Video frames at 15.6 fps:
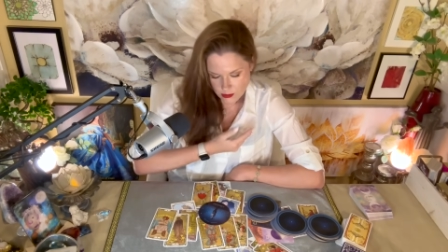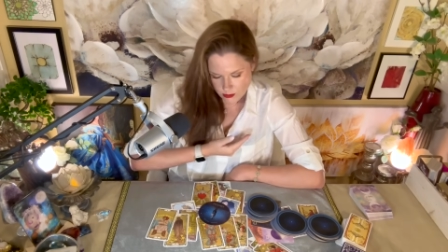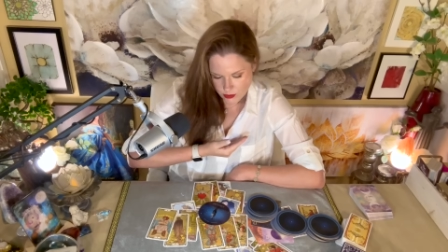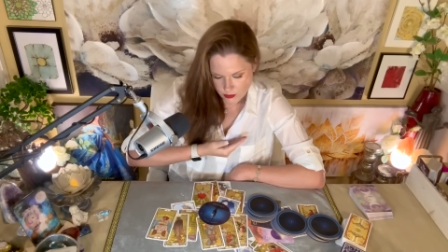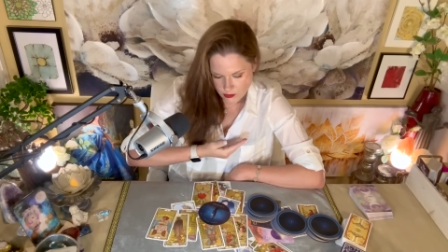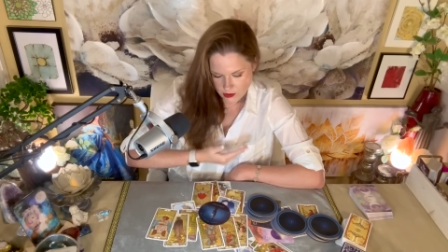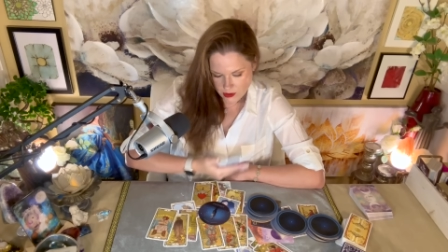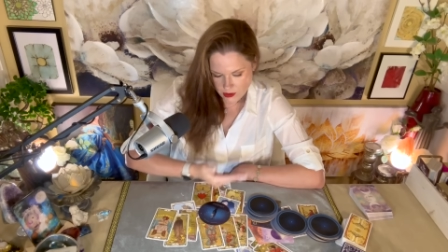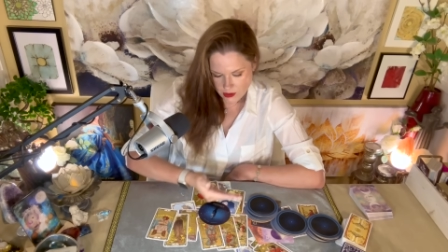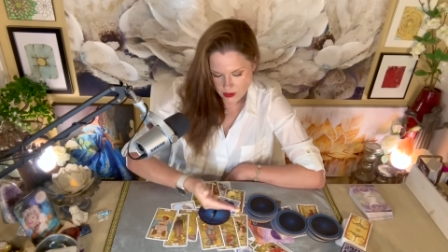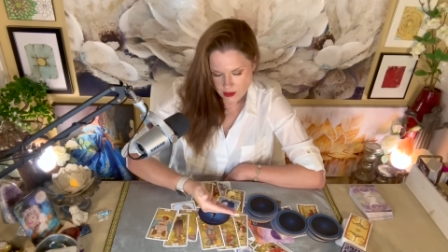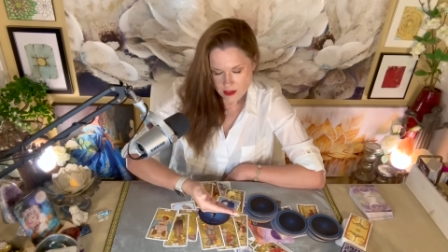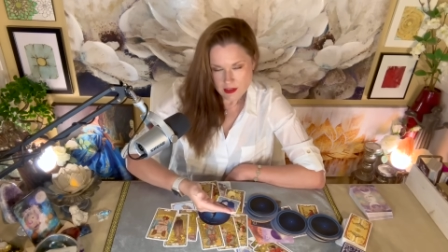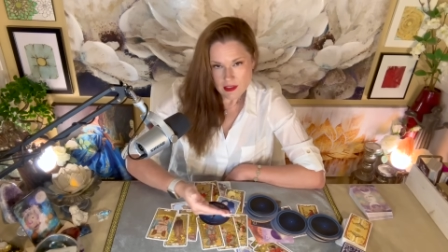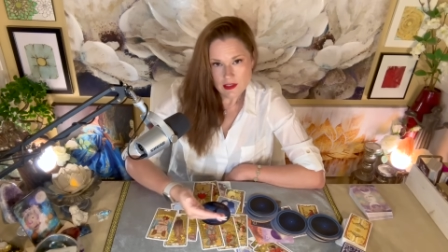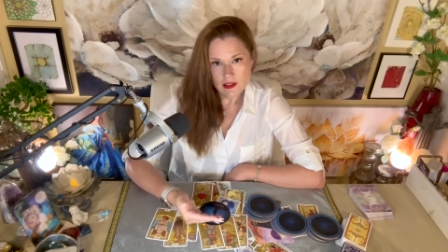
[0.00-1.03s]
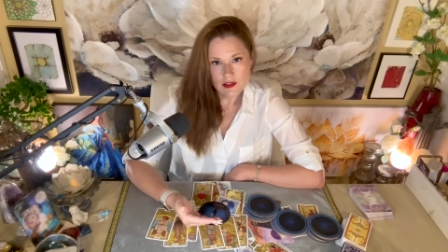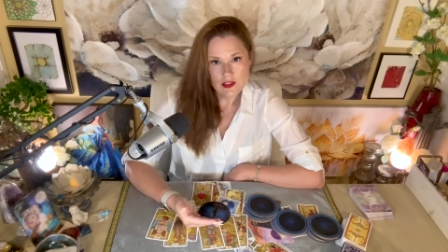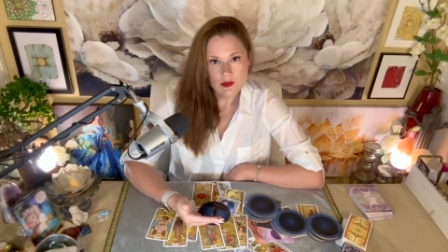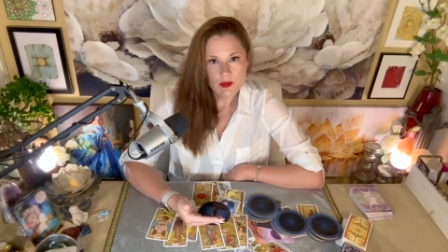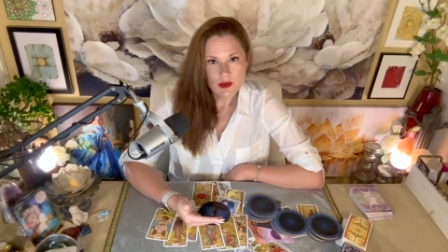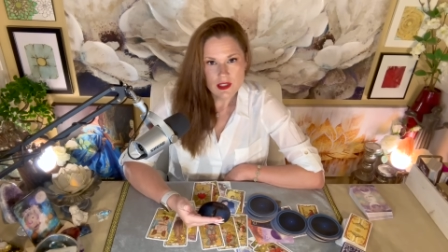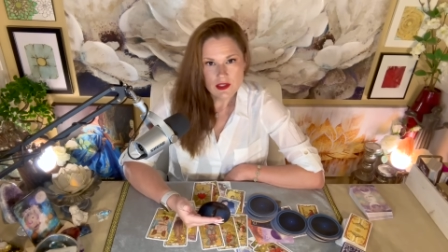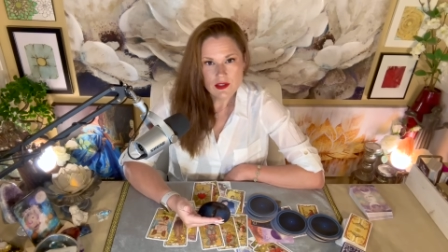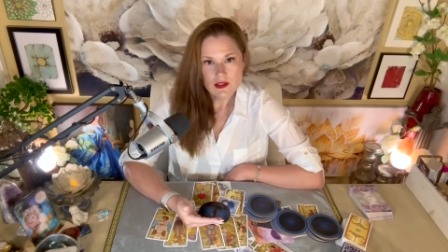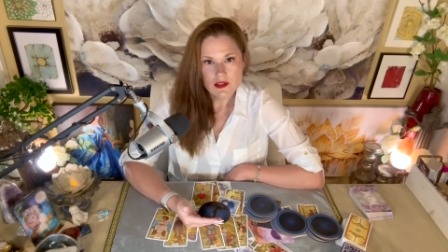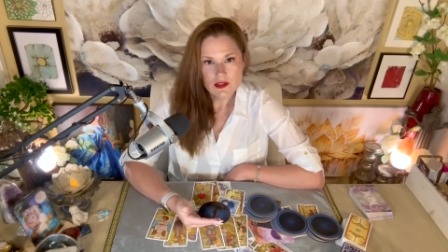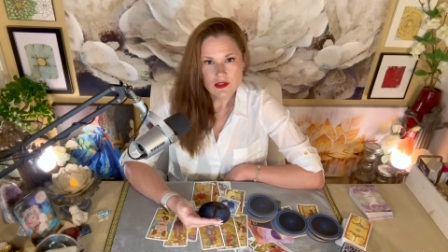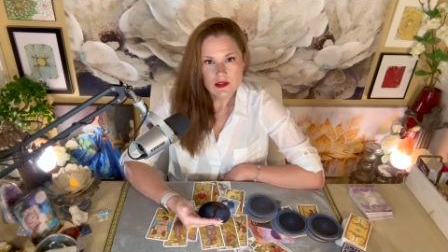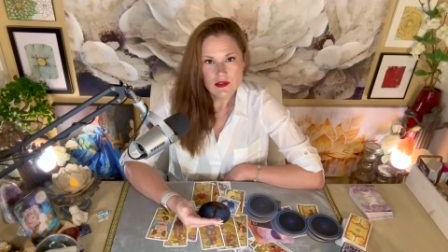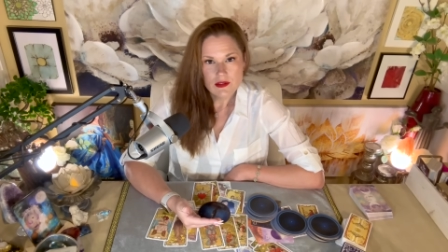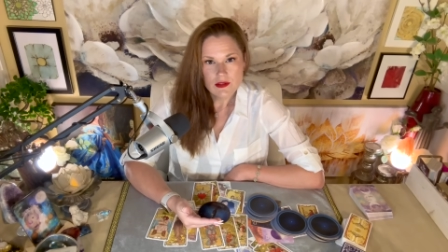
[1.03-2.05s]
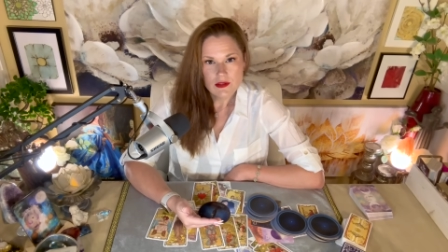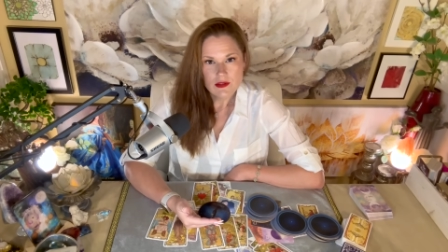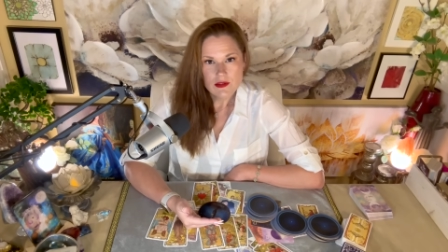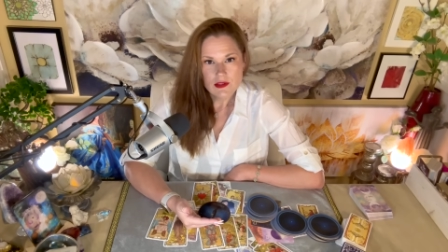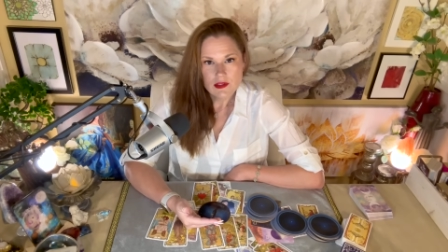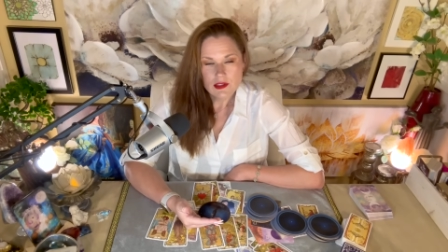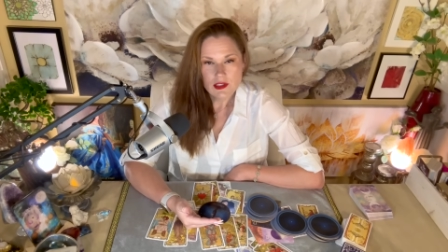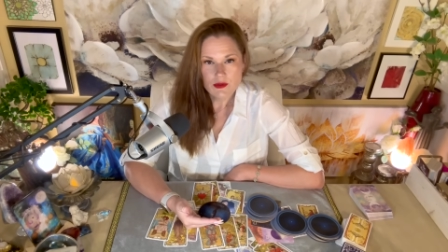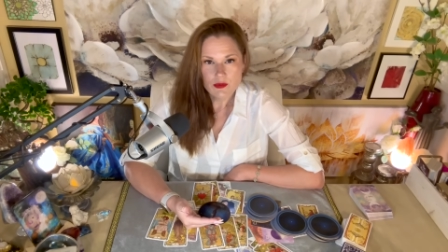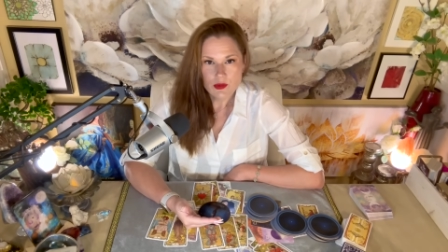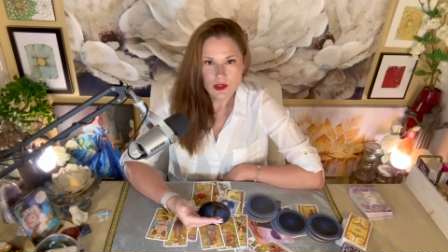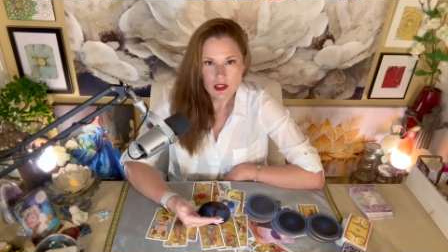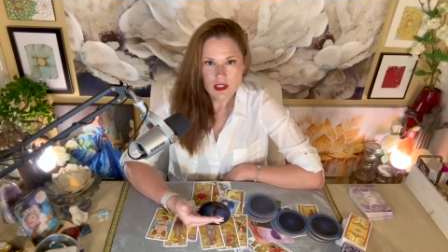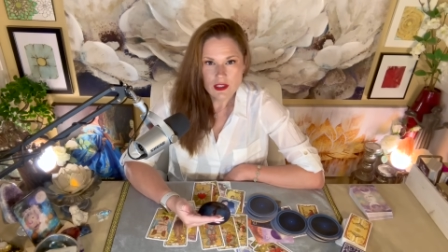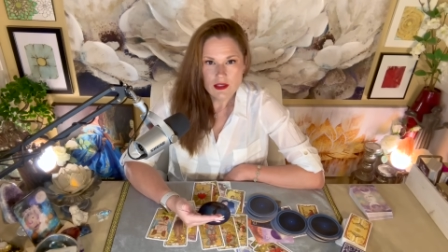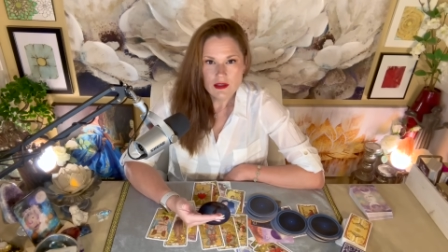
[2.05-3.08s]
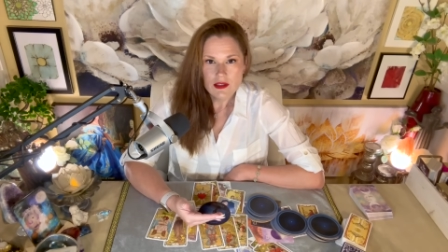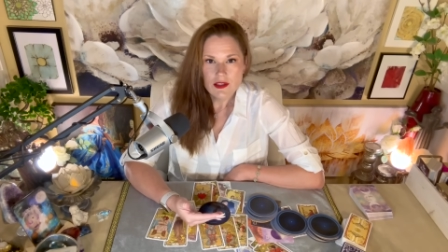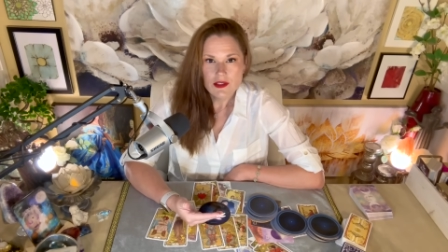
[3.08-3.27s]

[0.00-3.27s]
but we're not connected to the space that really